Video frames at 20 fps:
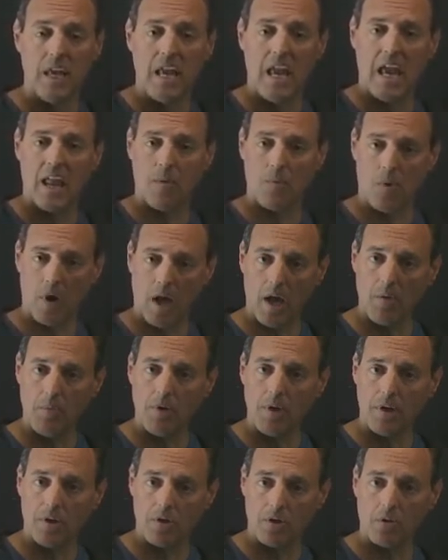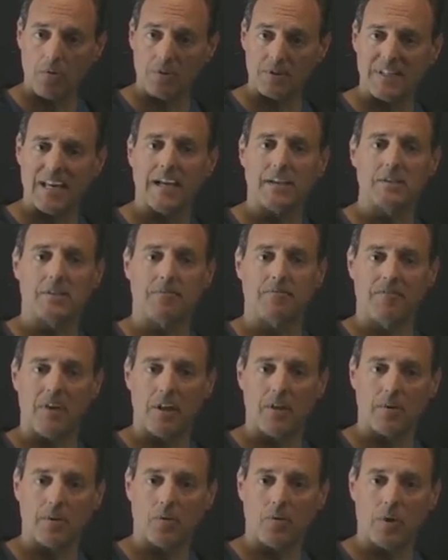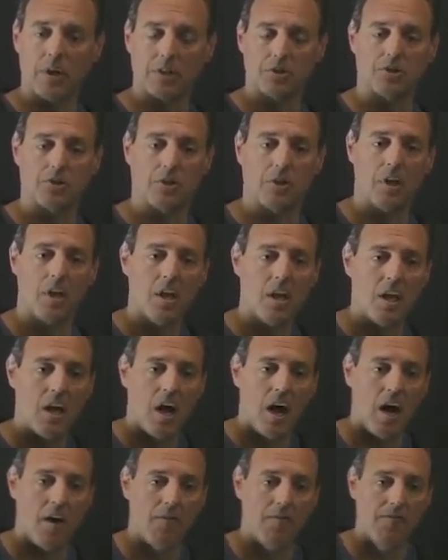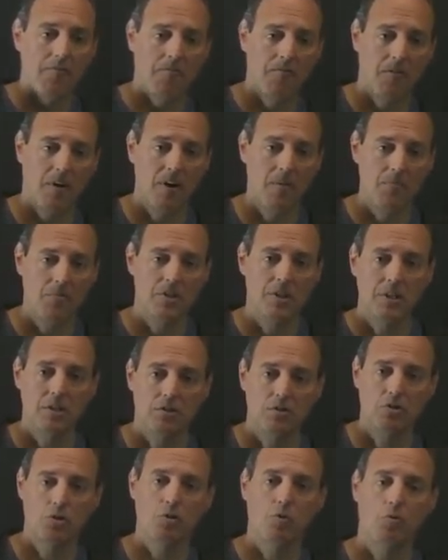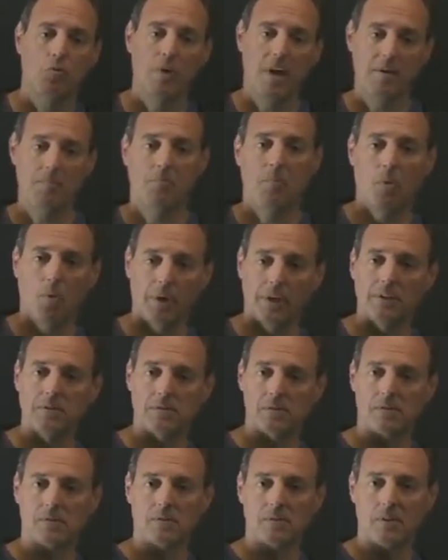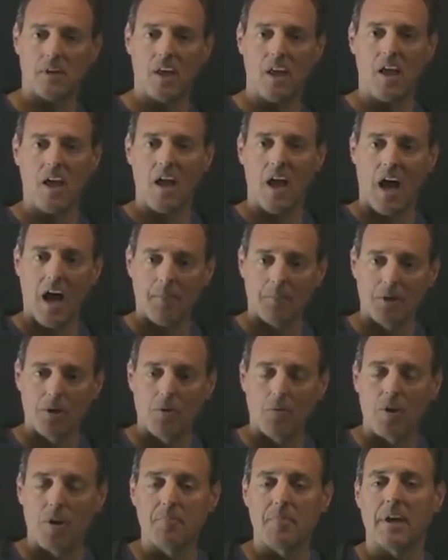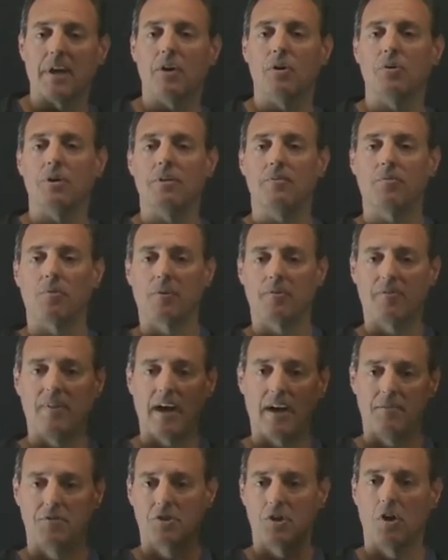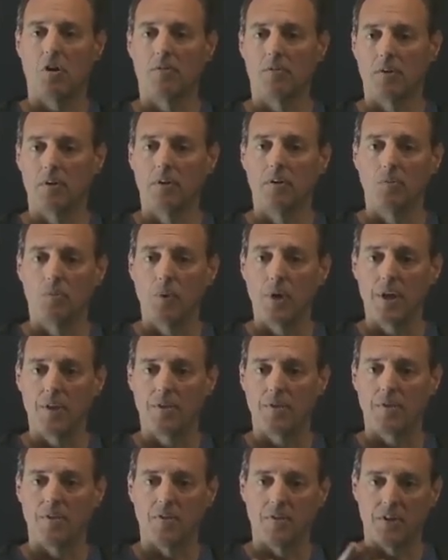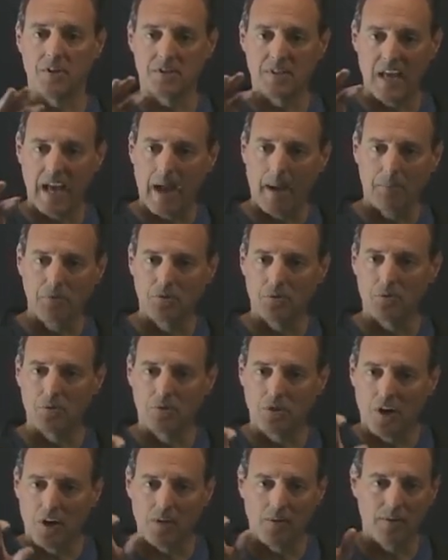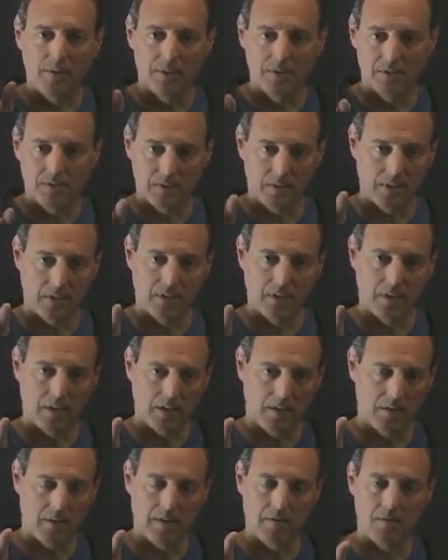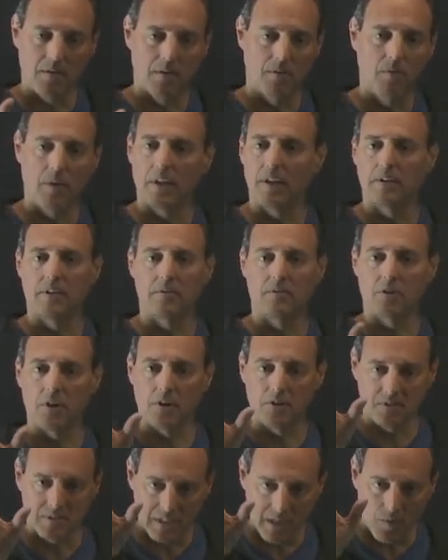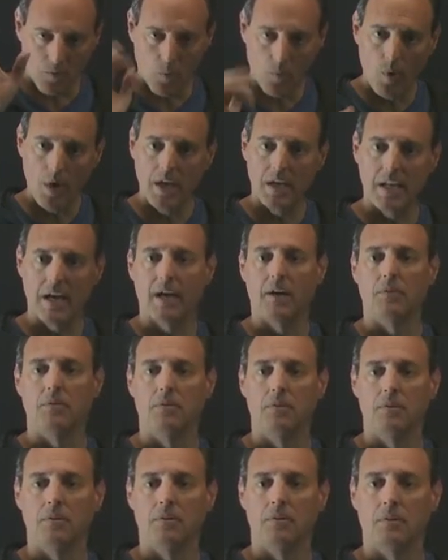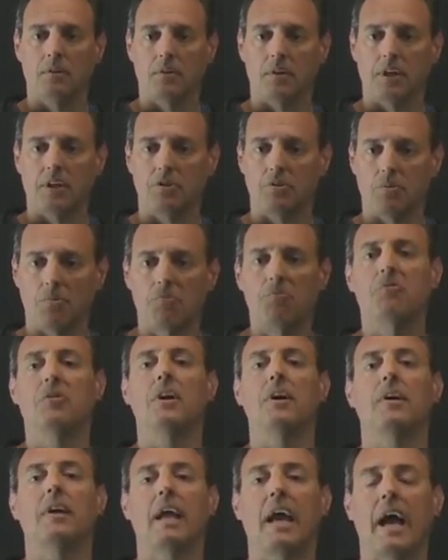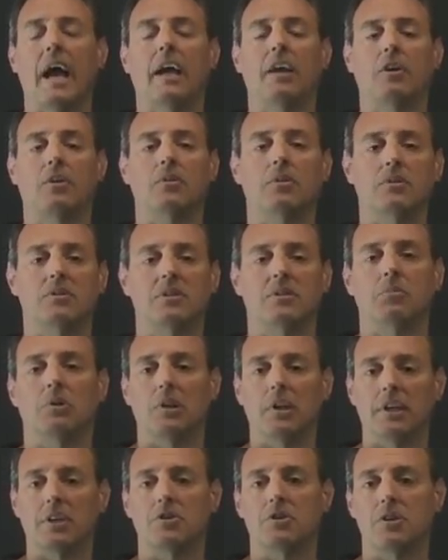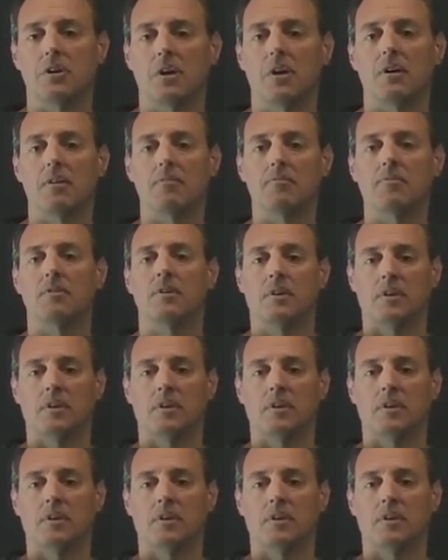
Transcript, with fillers: And what I want to do is ask the following question from these two red points, I'm going to run my ODE45 solver with this absolute tolerance and, and relative tolerance set way down. Okay, so a very accurate simulation of